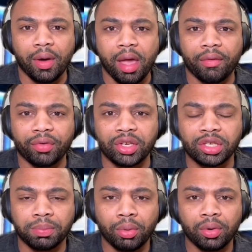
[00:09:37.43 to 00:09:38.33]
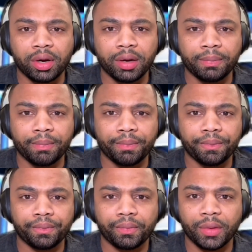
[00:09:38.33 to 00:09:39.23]
Every sport,
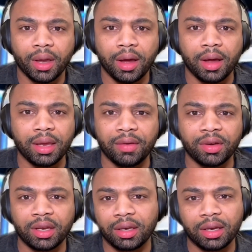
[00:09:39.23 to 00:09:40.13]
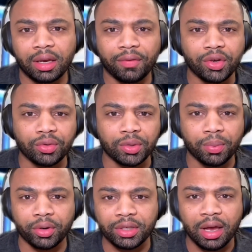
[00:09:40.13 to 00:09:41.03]
even in individual
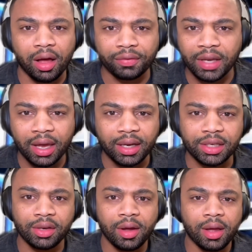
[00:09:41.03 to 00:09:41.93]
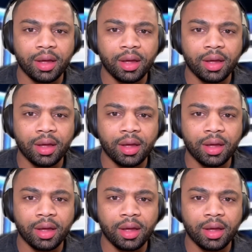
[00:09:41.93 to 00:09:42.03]
sports, golf, tennis,